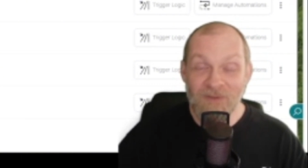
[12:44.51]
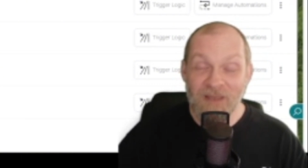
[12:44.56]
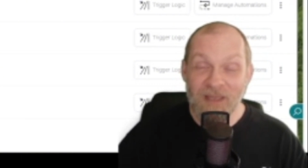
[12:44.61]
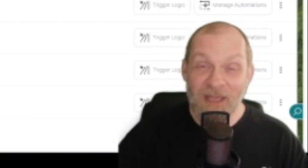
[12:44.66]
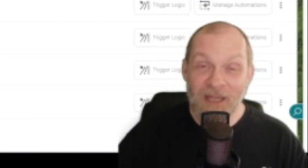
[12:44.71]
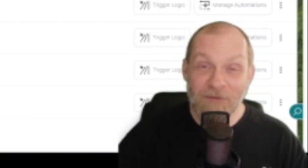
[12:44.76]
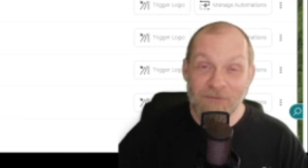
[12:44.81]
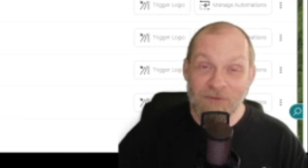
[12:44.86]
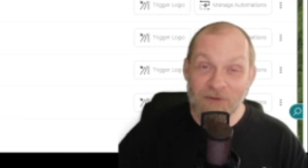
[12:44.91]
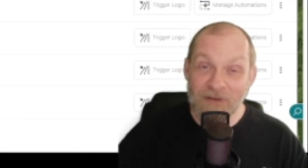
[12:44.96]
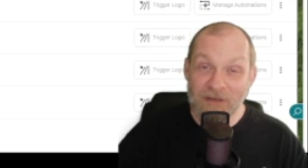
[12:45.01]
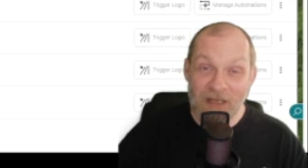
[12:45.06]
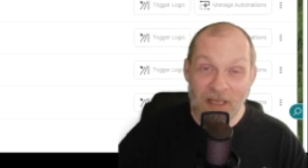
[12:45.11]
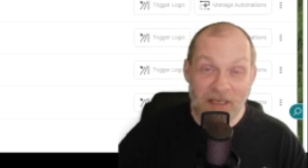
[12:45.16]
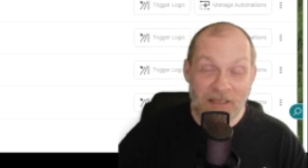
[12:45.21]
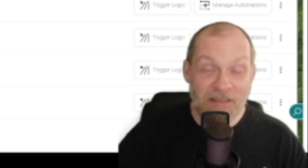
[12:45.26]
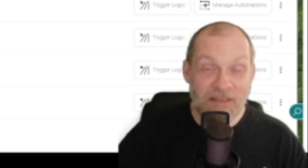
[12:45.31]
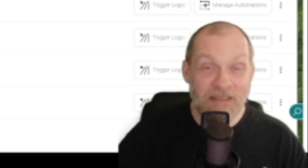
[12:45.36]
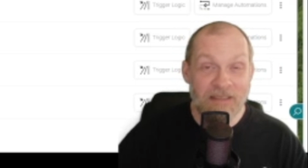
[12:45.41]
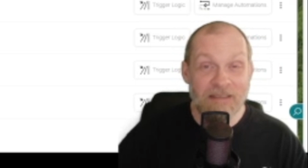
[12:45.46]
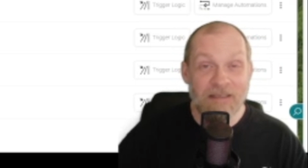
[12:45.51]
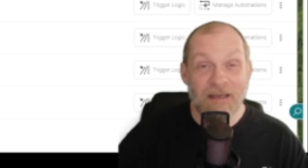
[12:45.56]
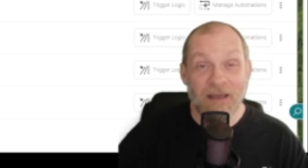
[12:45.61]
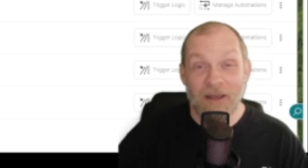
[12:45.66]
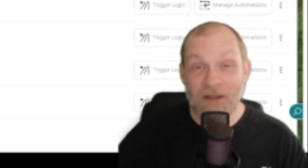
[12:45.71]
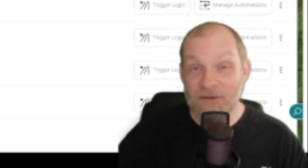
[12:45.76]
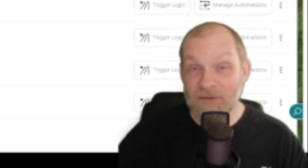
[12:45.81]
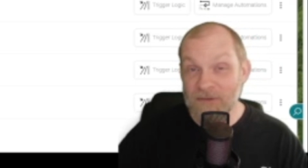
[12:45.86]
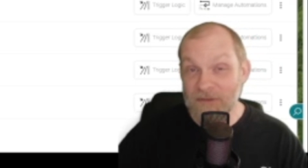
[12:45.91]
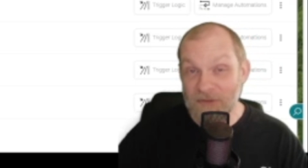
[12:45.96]
After 90,
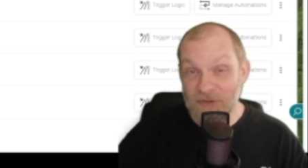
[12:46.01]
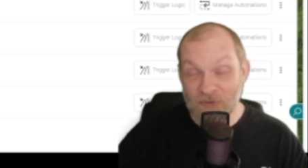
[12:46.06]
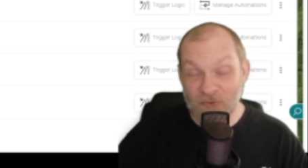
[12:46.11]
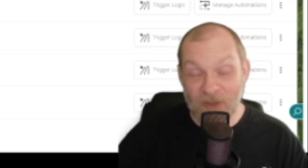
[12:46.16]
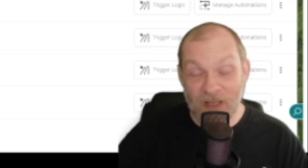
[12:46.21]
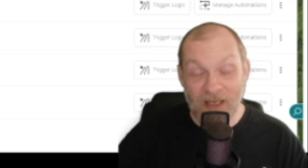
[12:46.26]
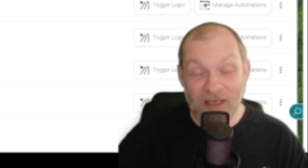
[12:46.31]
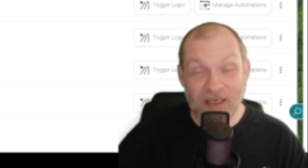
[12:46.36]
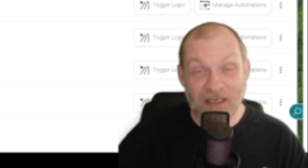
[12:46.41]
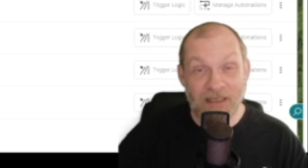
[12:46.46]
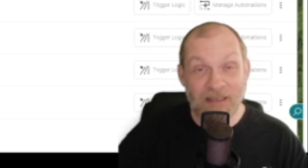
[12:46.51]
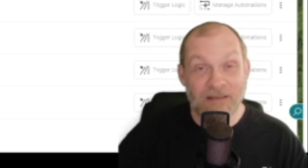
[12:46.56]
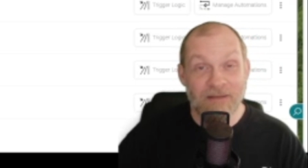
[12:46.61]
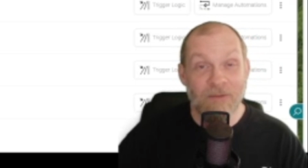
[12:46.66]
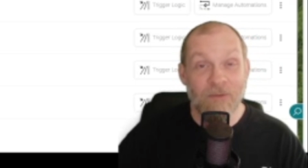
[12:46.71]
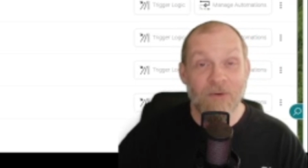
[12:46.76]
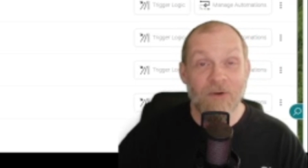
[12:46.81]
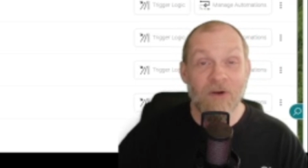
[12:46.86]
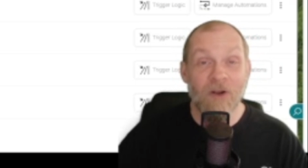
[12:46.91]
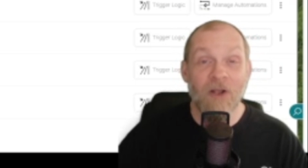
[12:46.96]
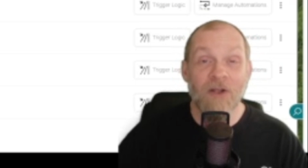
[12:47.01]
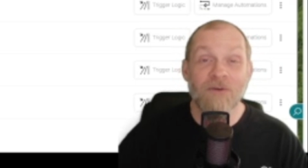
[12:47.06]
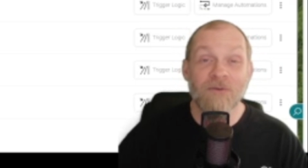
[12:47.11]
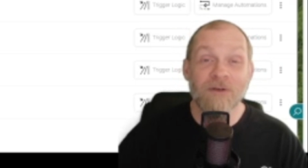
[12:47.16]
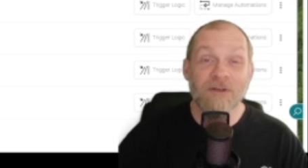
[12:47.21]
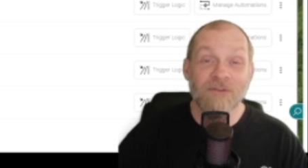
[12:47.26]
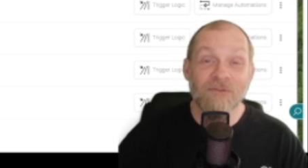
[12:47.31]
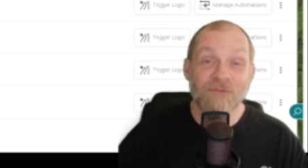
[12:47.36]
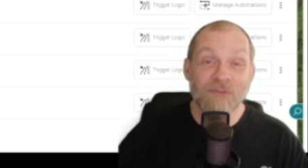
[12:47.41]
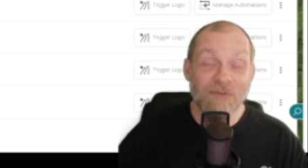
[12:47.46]
120, or
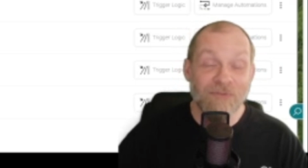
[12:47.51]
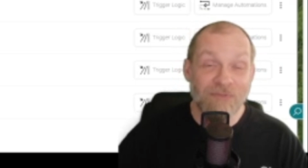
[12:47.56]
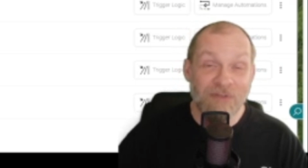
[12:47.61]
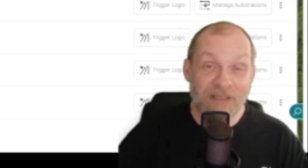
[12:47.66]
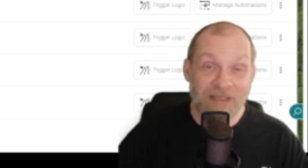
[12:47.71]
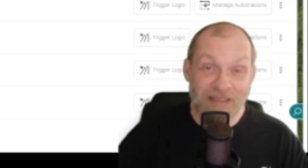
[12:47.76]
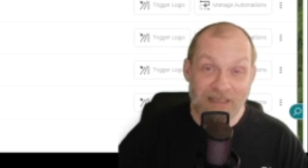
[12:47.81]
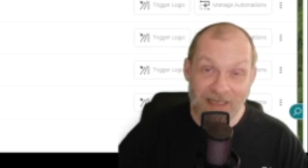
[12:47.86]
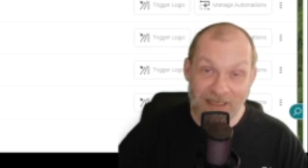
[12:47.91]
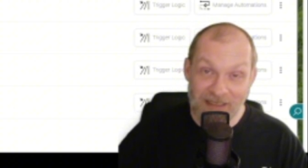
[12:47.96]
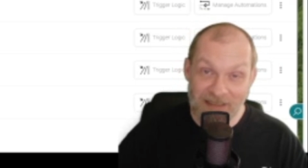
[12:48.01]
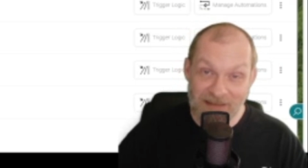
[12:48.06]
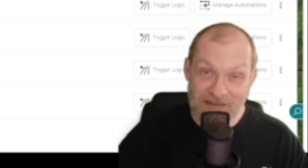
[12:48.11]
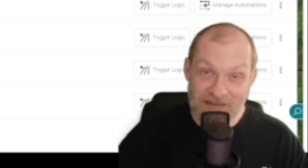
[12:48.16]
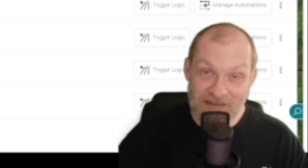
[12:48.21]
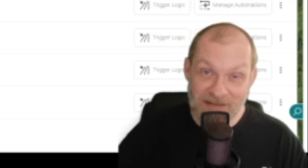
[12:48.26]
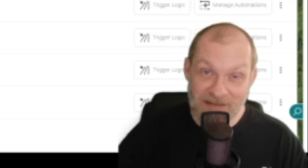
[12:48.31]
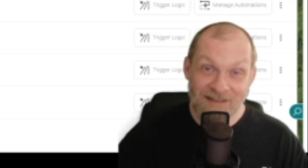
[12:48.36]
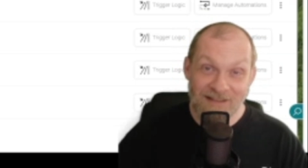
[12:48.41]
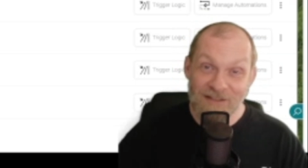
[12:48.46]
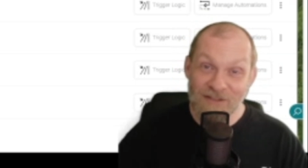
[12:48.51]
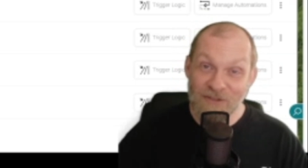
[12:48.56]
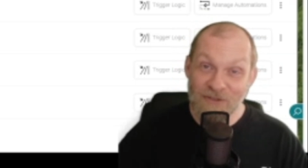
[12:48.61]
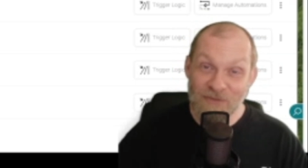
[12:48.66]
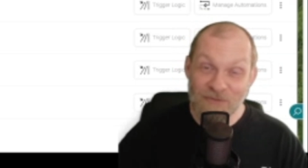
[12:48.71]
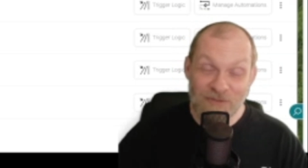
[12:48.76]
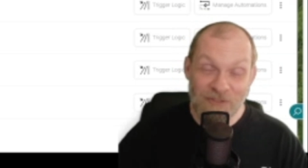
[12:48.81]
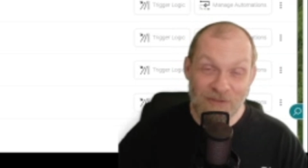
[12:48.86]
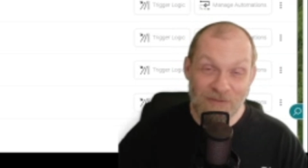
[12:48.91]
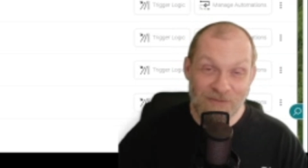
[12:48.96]
150 days,
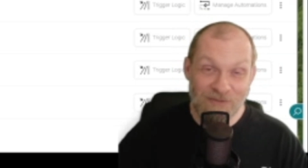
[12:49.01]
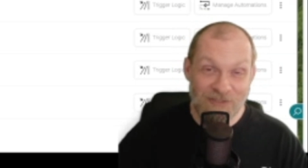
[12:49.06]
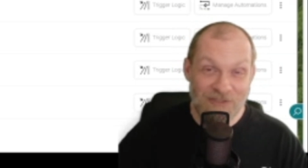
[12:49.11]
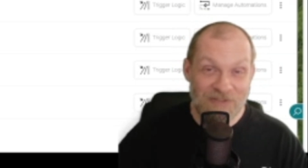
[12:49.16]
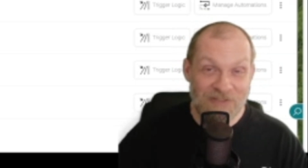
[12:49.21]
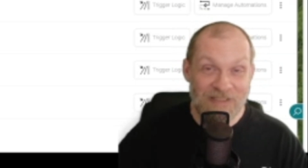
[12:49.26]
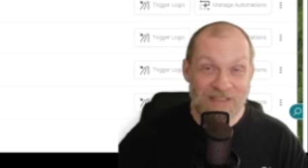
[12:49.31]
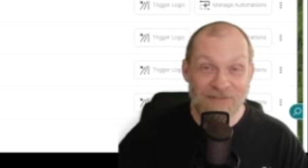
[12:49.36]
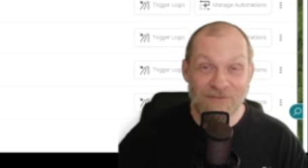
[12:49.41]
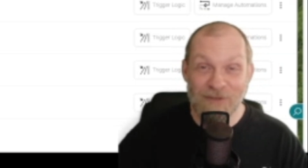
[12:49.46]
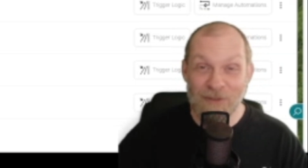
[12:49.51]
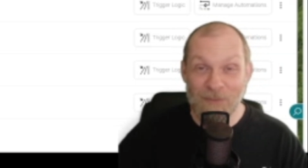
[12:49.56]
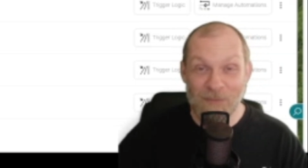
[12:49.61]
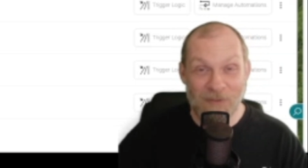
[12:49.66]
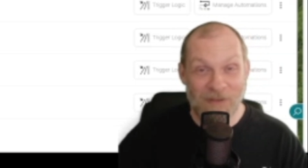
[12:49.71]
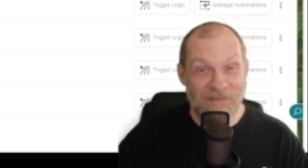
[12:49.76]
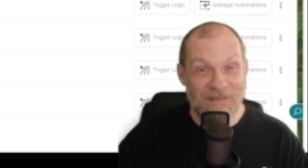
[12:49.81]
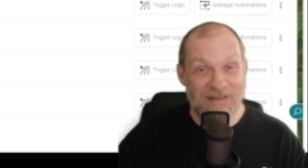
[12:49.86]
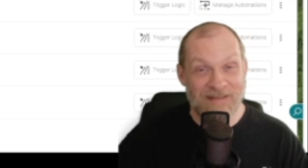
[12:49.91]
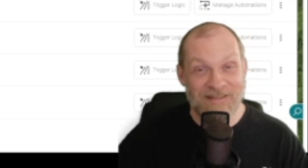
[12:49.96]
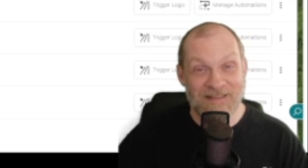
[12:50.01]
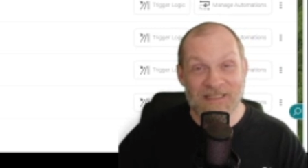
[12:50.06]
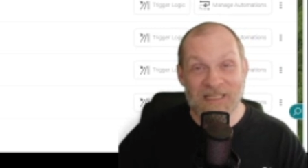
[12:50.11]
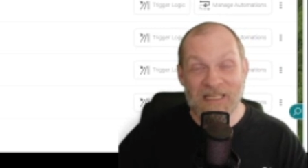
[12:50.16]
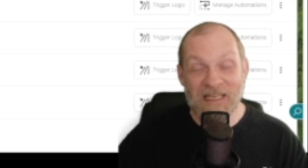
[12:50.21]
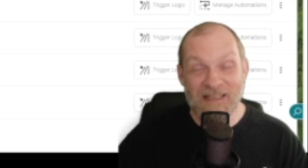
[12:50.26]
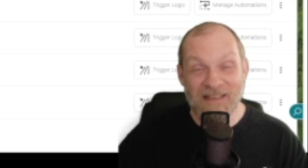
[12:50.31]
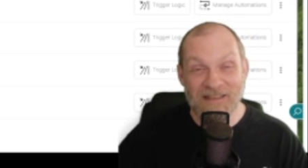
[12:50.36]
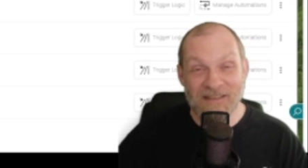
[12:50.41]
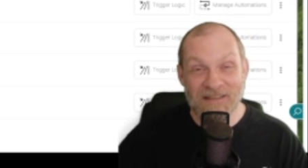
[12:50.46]
you don't just give up on these
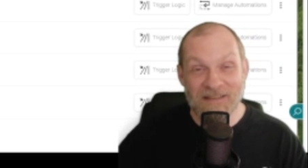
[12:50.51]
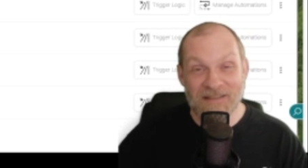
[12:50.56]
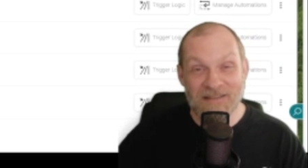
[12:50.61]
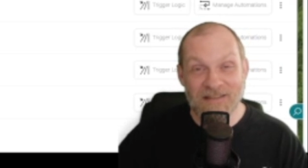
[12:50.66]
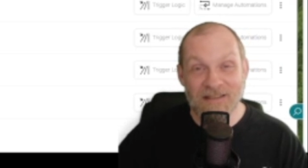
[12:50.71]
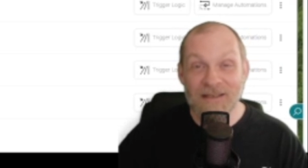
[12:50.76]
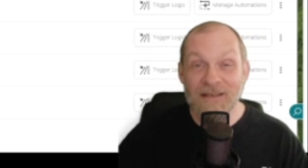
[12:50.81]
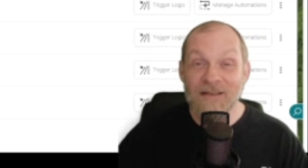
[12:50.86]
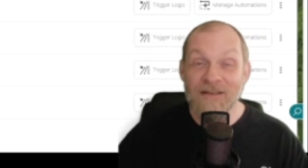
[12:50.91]
clients.